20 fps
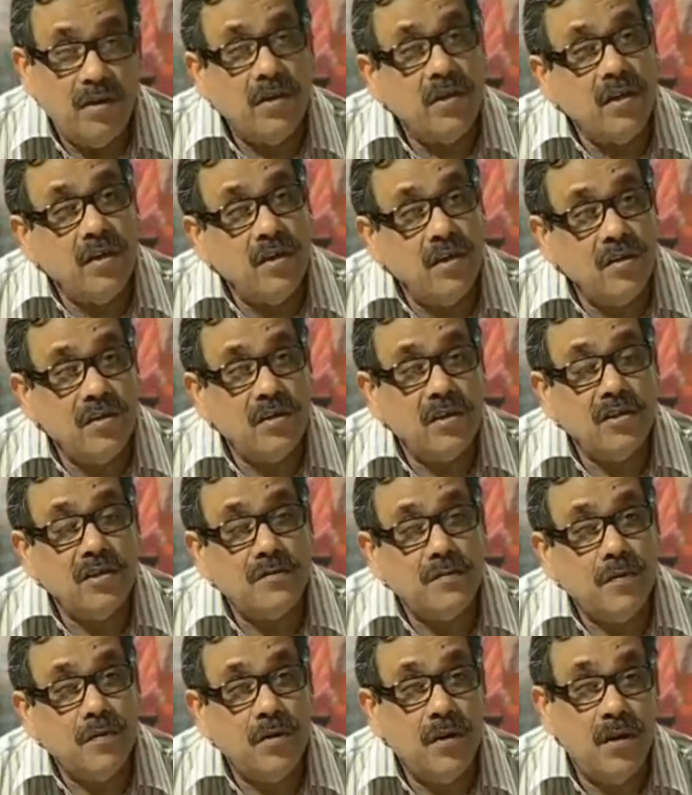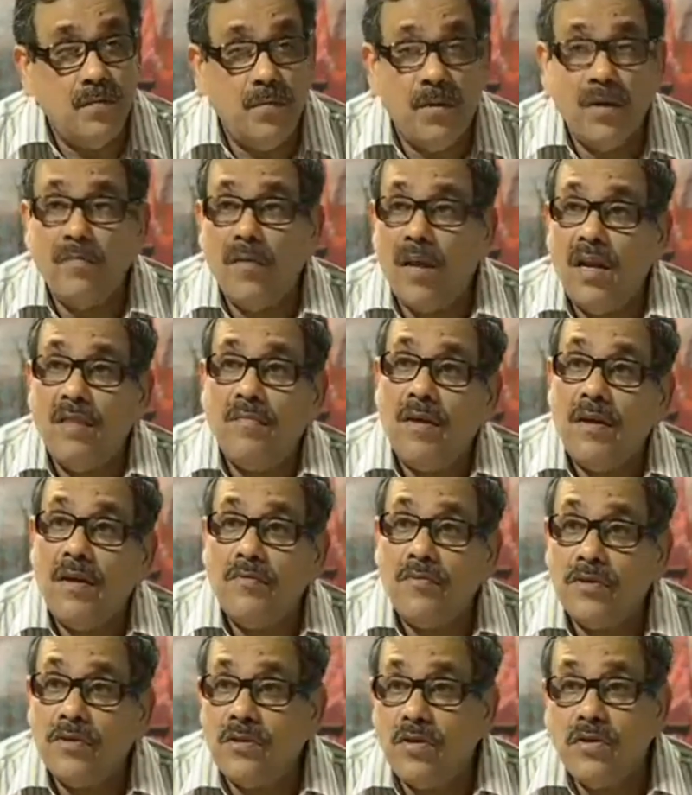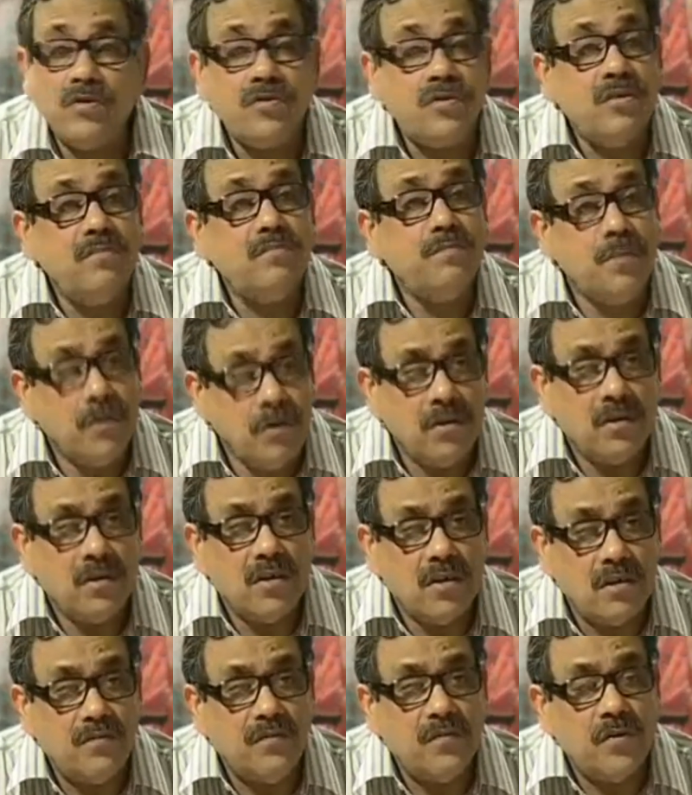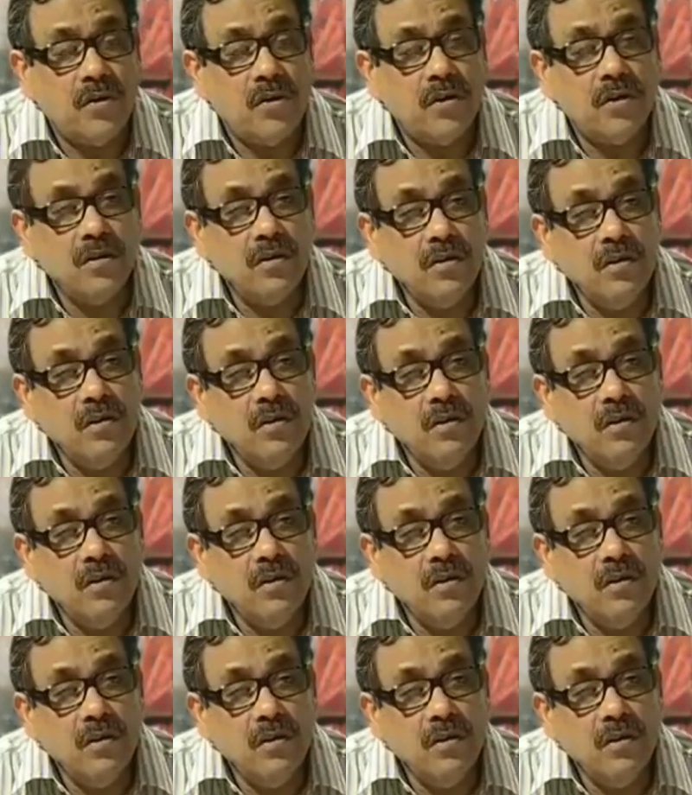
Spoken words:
military reasons for it, but Malabar was also important for